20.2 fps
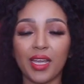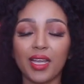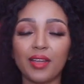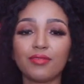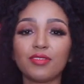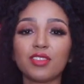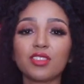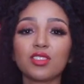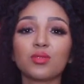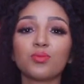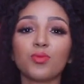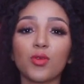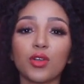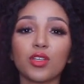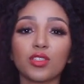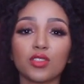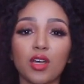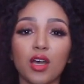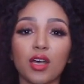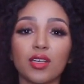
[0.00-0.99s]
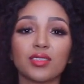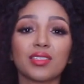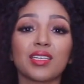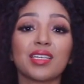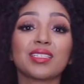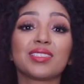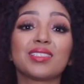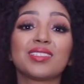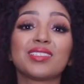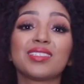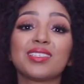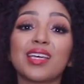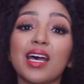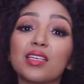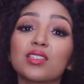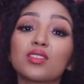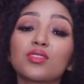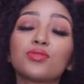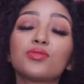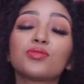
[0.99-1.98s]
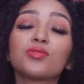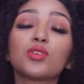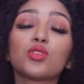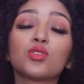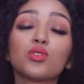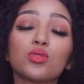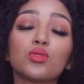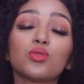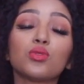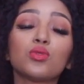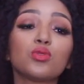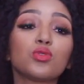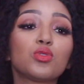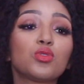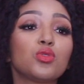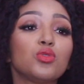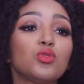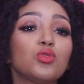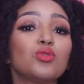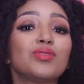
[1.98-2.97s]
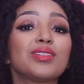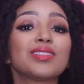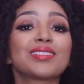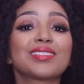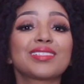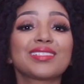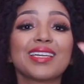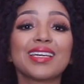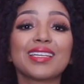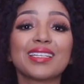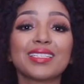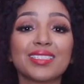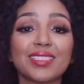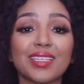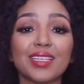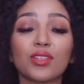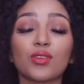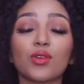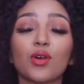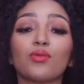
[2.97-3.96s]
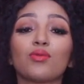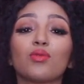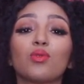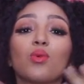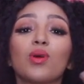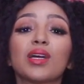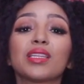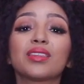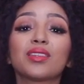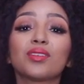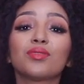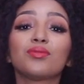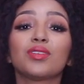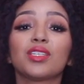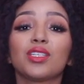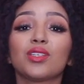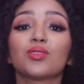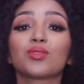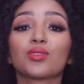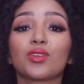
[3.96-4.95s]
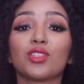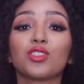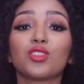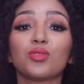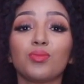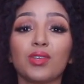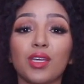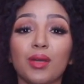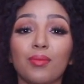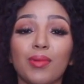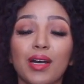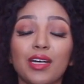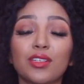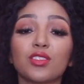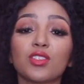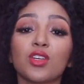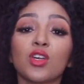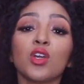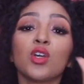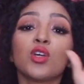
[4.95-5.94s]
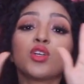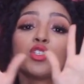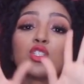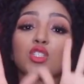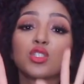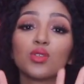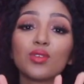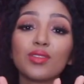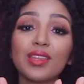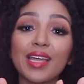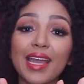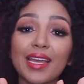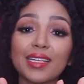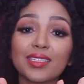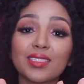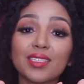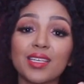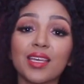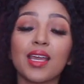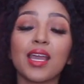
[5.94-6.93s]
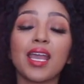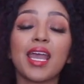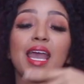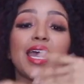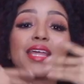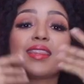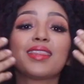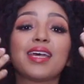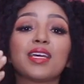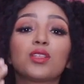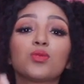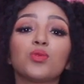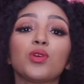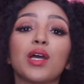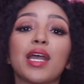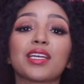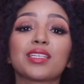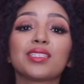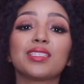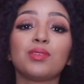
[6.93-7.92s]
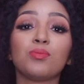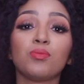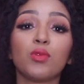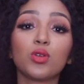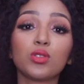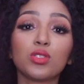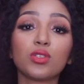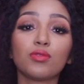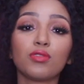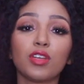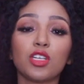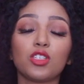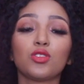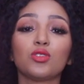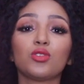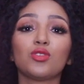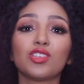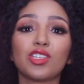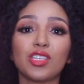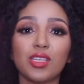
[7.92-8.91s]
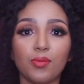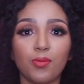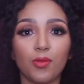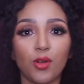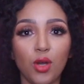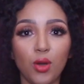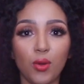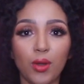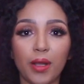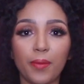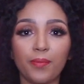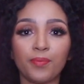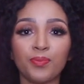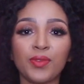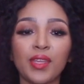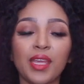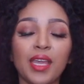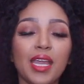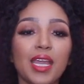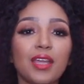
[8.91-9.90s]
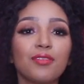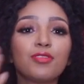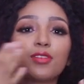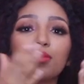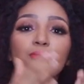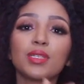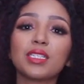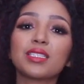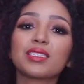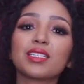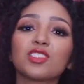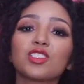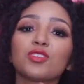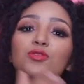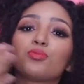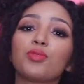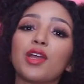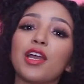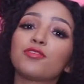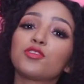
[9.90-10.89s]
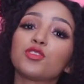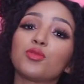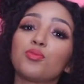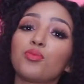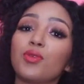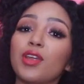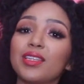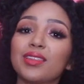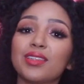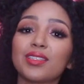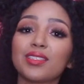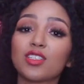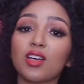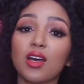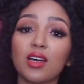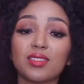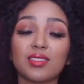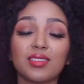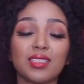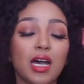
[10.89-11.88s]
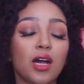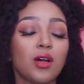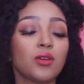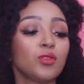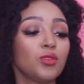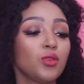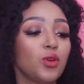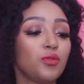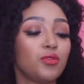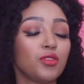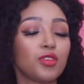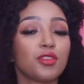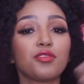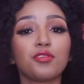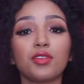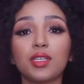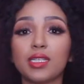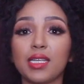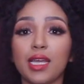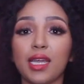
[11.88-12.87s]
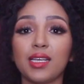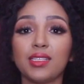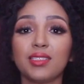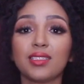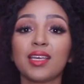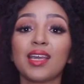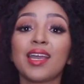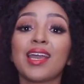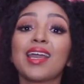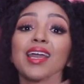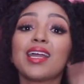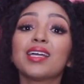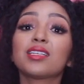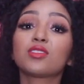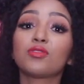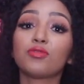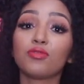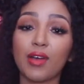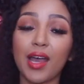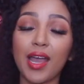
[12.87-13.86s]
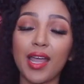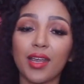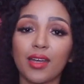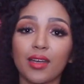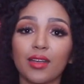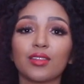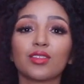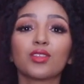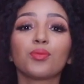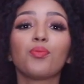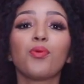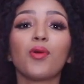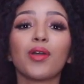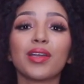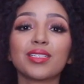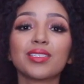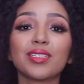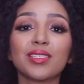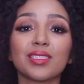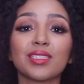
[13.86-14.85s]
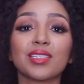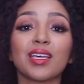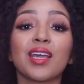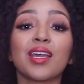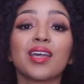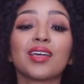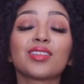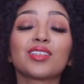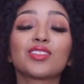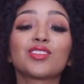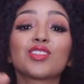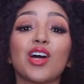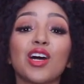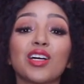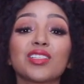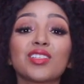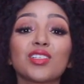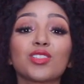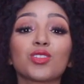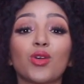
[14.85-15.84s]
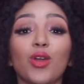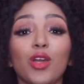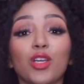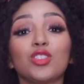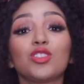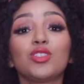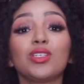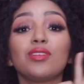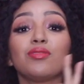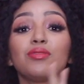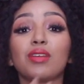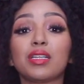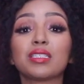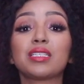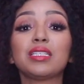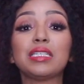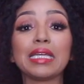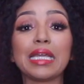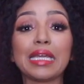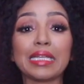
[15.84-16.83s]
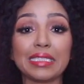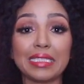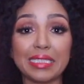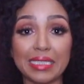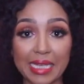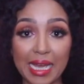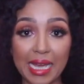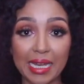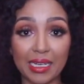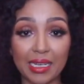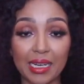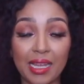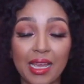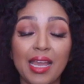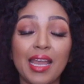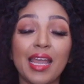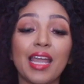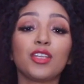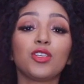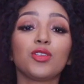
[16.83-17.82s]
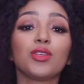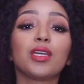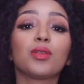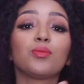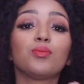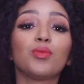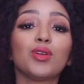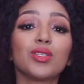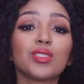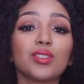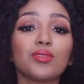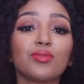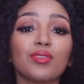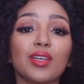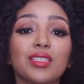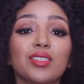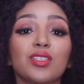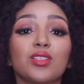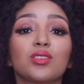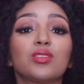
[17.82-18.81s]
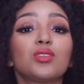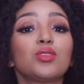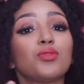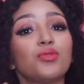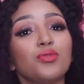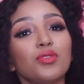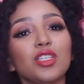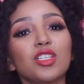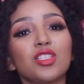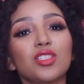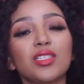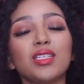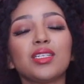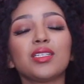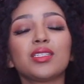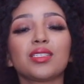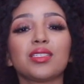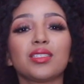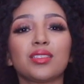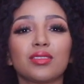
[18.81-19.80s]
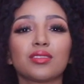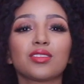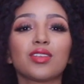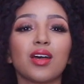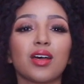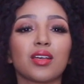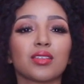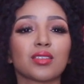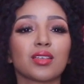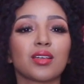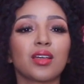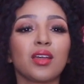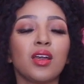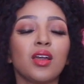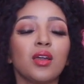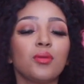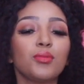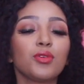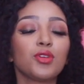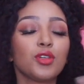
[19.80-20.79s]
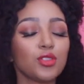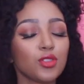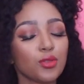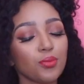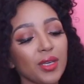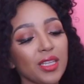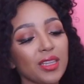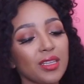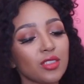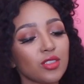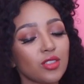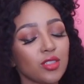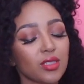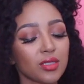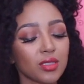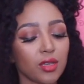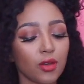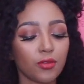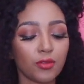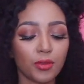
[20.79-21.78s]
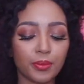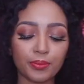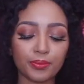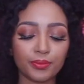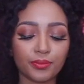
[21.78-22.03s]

If the smaller task is just for you to do the skeleton of what the video is going to be about, do that and that will actually motivate you to keep going. If it means that you have to break the task down over three days, it's fine. The point is the task is going to eventually get done and you get motivated to finish each little task because you may think to yourself,